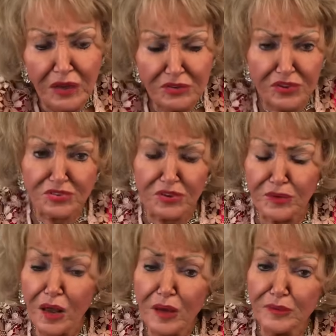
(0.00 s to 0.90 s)
distant,
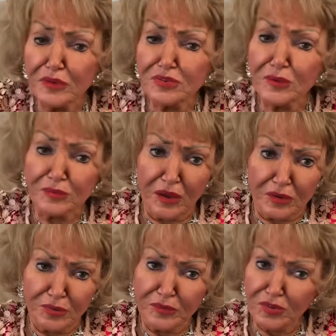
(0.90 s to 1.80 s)
but
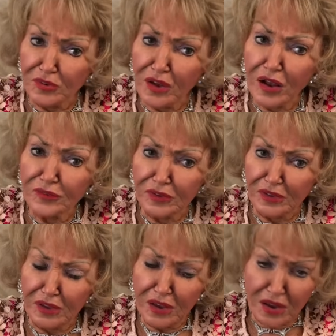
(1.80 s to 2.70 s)
sometimes, but you're not
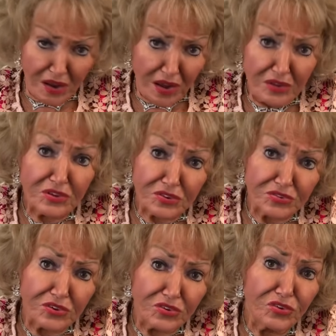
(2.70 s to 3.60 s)
really
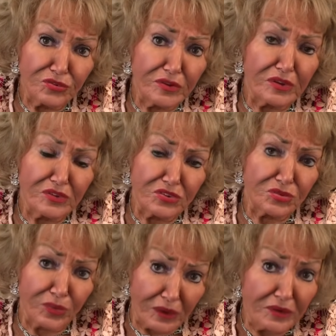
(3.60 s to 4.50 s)
distant. You really
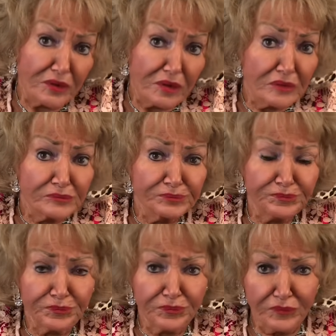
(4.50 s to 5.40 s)
just want,
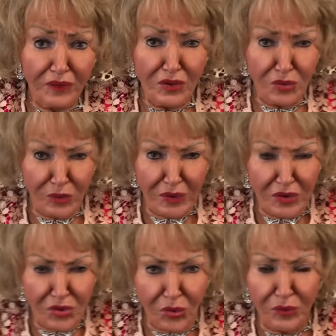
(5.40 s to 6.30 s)
you want to
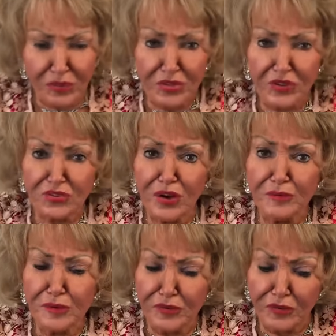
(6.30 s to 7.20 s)
know where things are
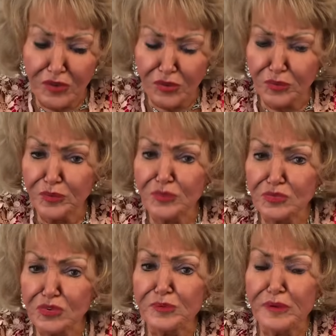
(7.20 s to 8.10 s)
before you
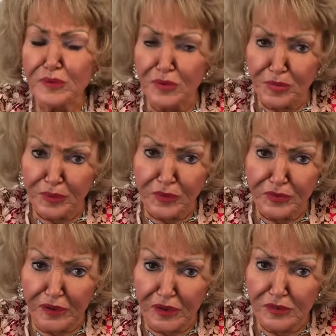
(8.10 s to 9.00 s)
jump in with both
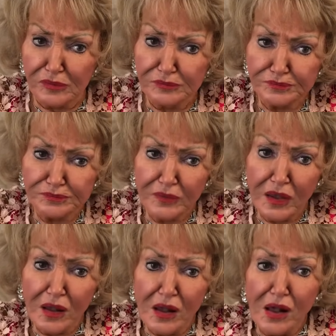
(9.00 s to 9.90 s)
feet.
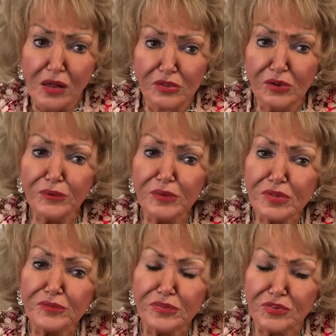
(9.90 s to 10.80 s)
Look
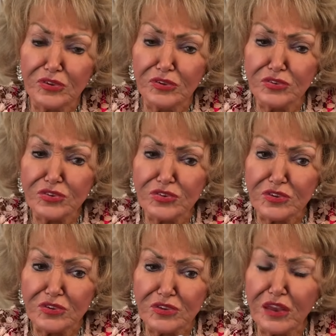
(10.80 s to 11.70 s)
within for solutions
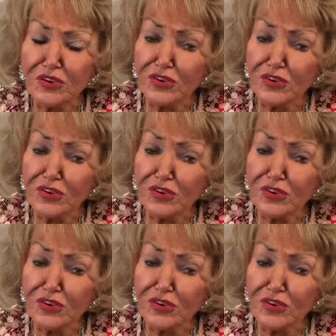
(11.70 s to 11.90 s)
and take